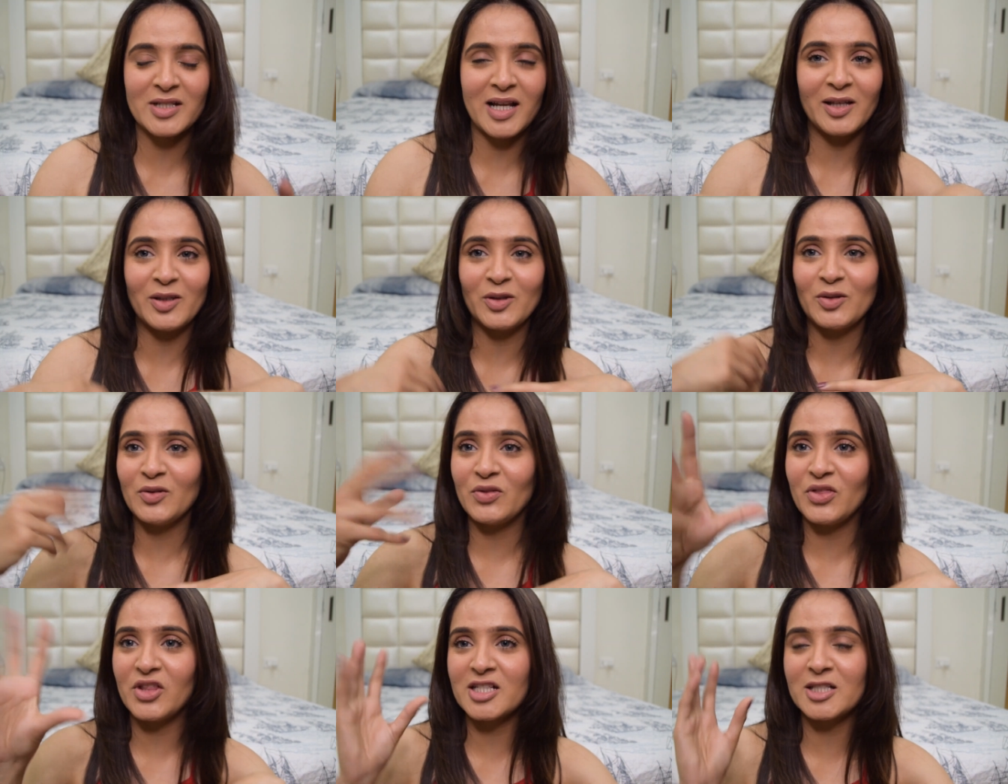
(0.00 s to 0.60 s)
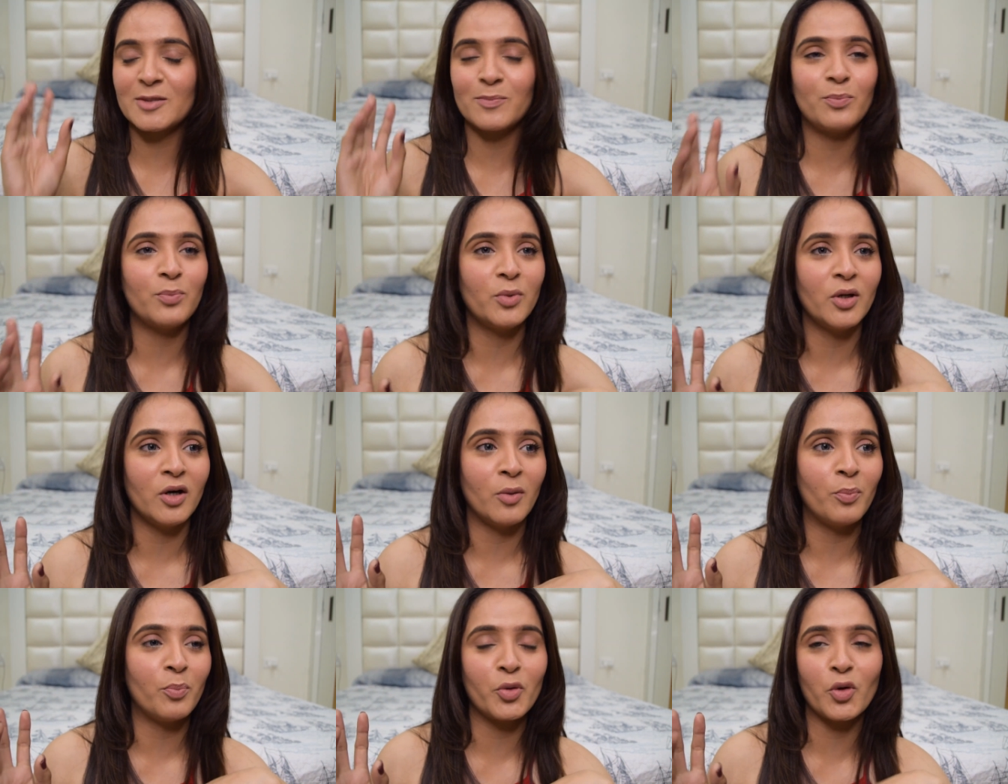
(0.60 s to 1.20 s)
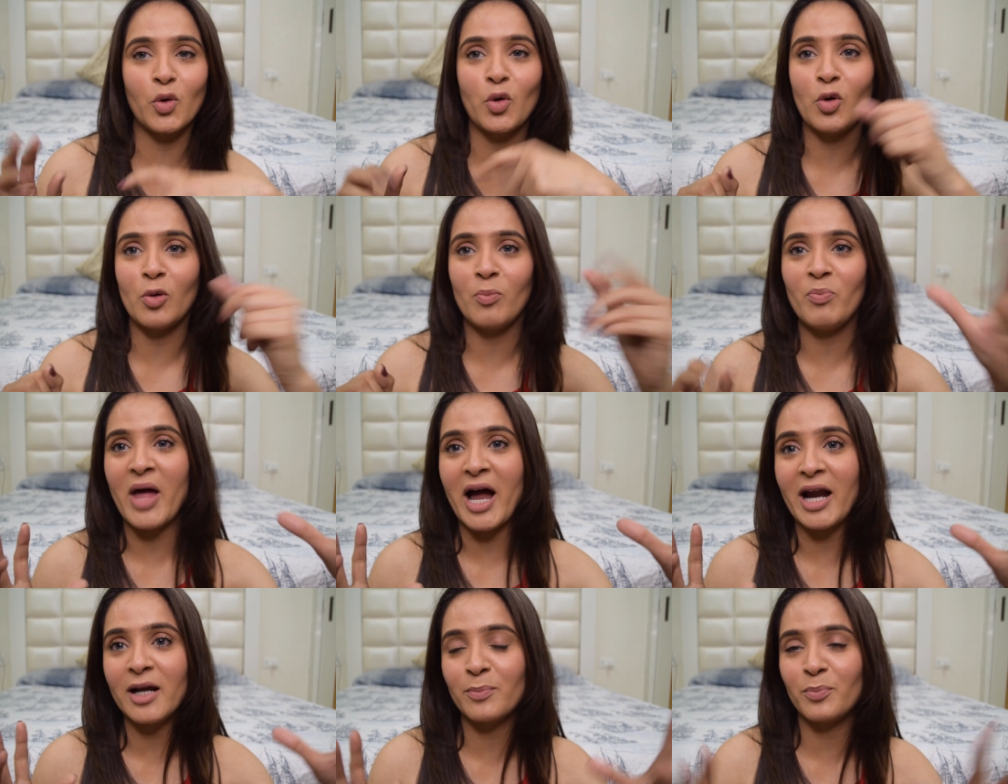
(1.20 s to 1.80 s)
like this
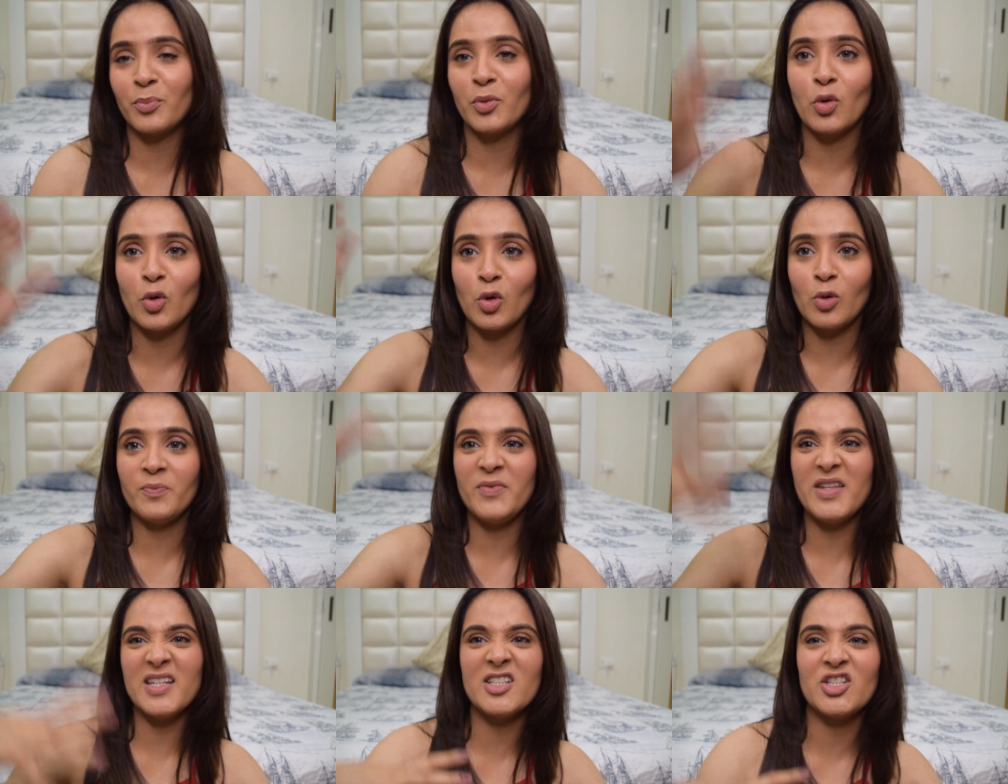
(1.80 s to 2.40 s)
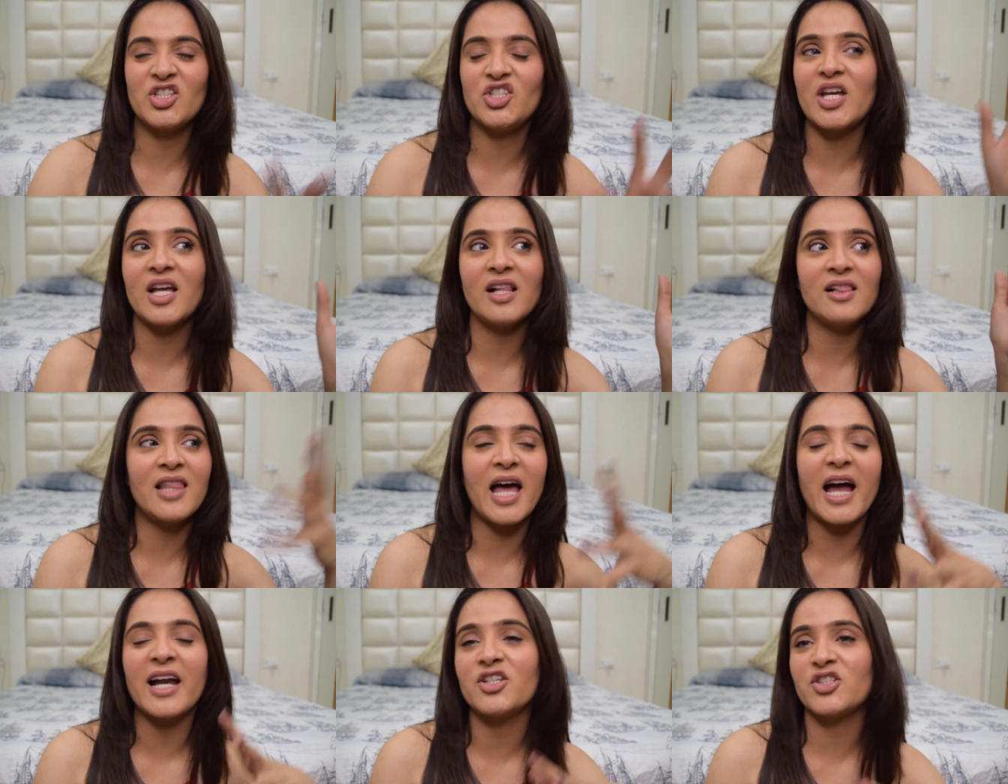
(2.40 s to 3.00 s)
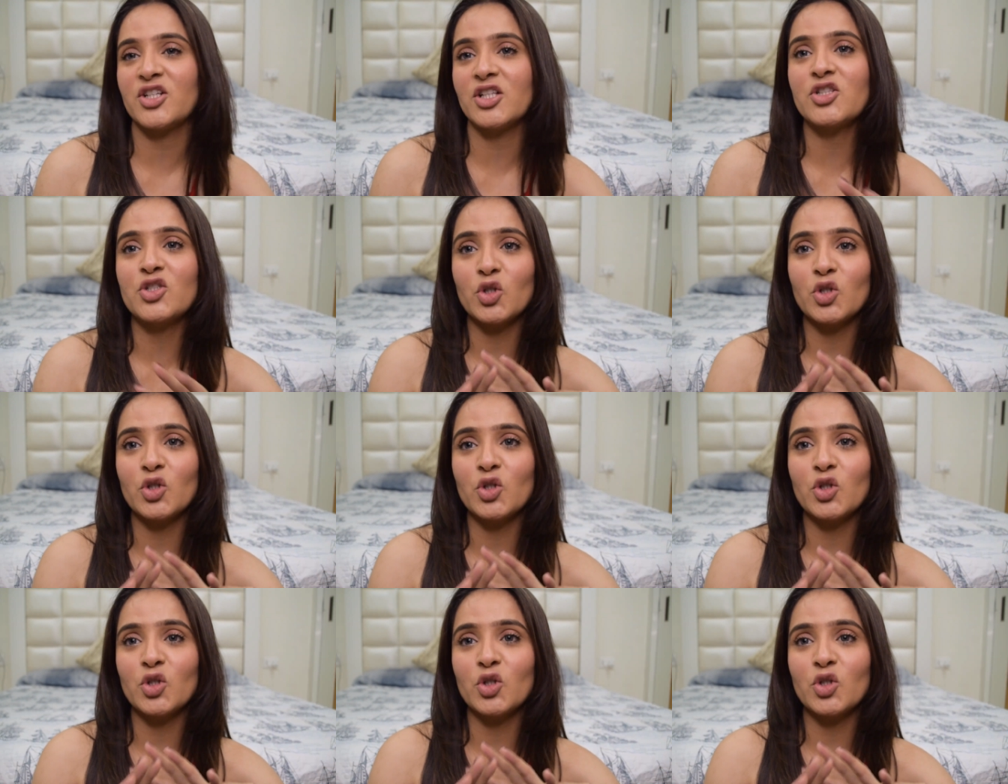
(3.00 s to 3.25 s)
probe, that probe, this gel, that gel.